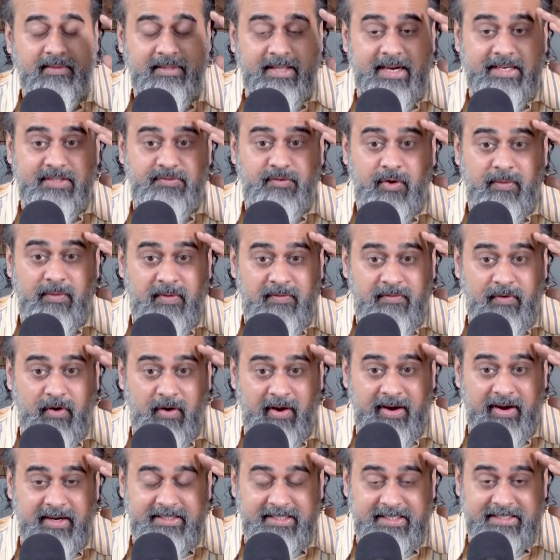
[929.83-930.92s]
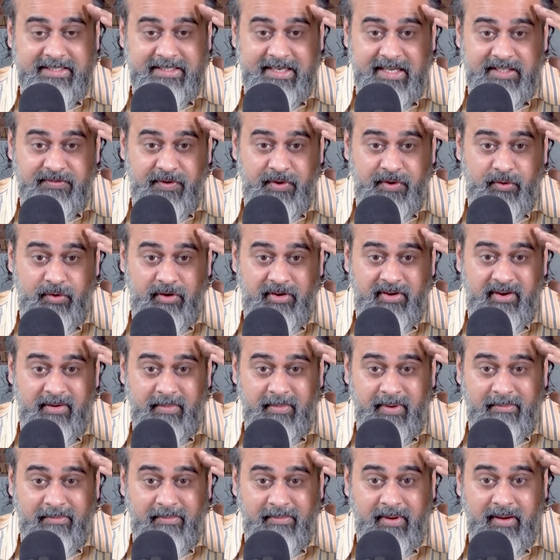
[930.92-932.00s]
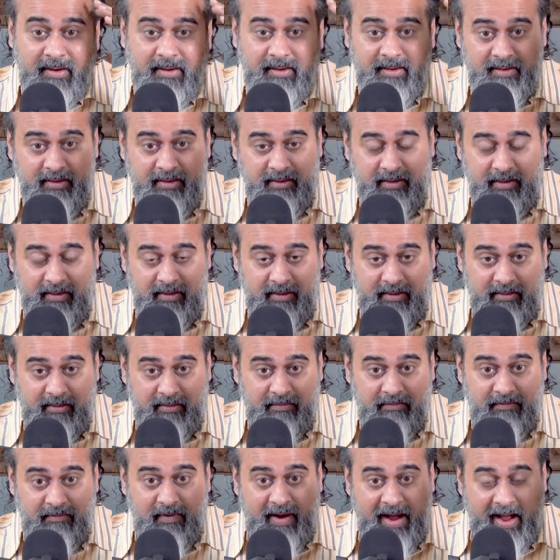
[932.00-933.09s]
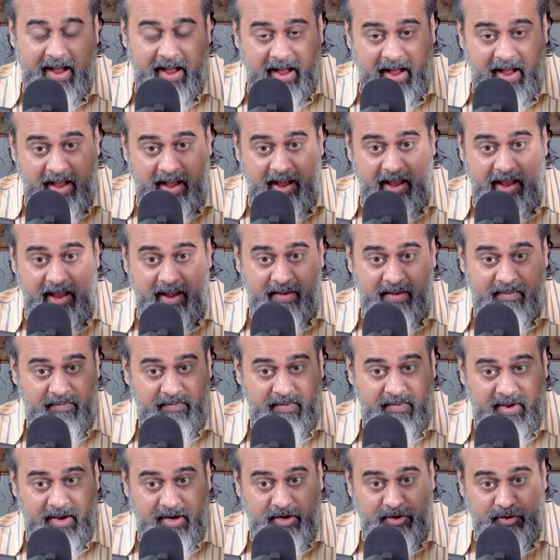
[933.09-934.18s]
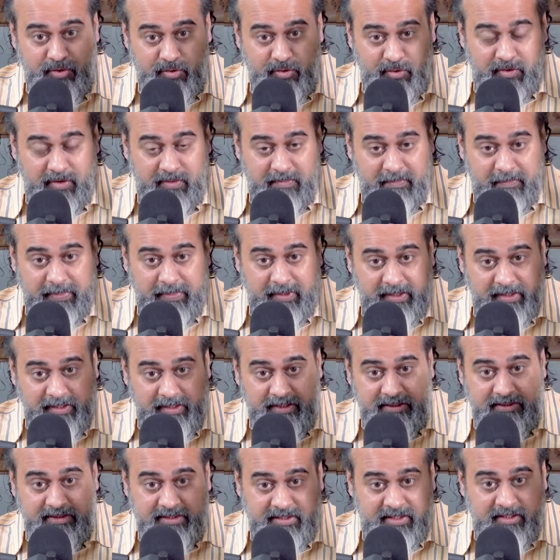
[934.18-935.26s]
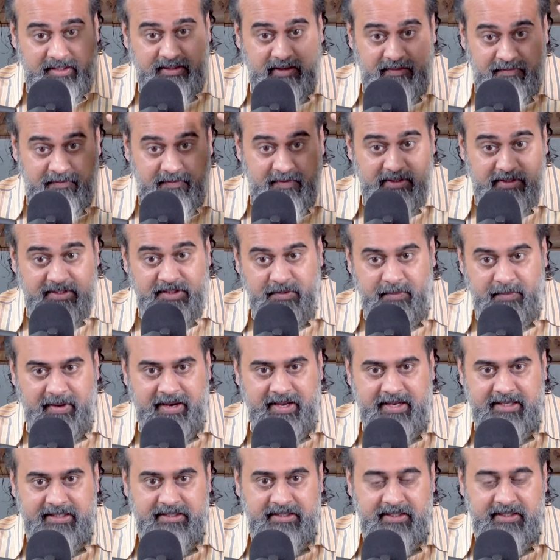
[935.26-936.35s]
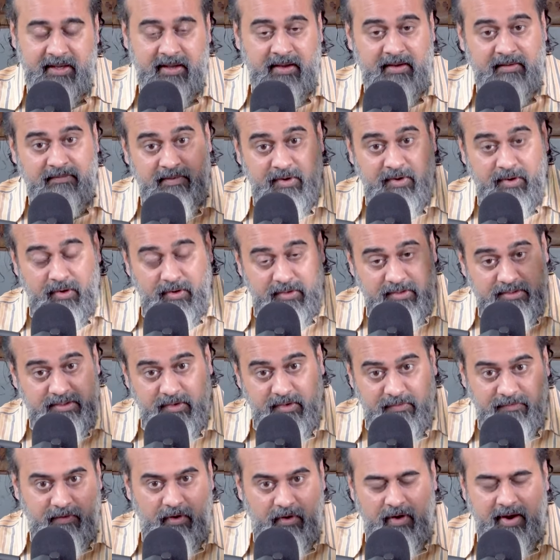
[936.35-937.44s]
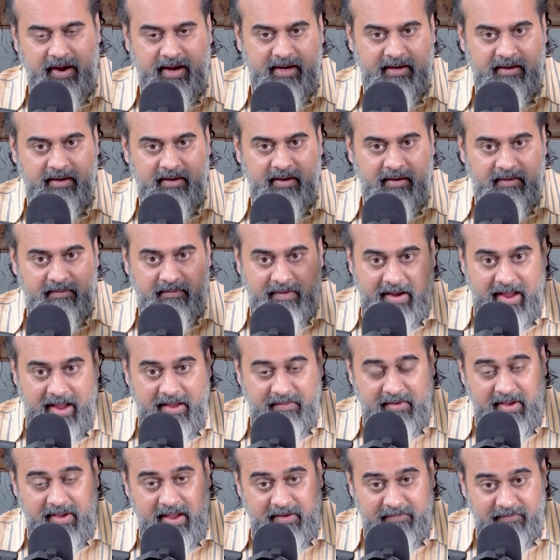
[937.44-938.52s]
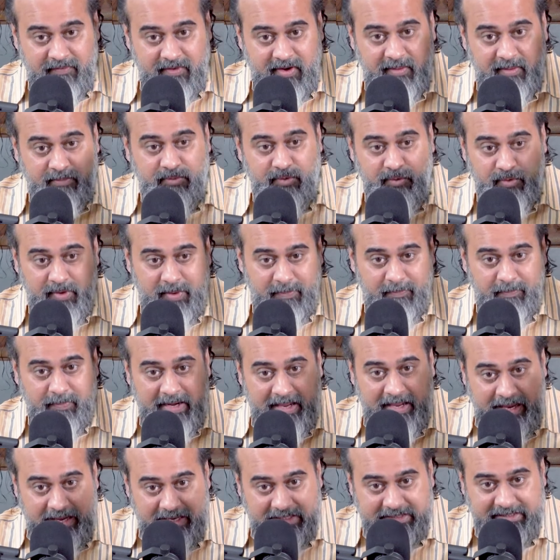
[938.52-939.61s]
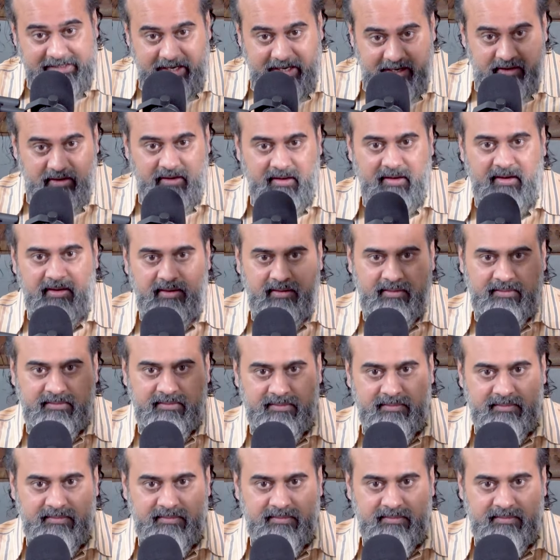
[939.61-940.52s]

That's what we forget. Just as we don't remember why we took birth in the first place, we also forget why we have come to a place at all.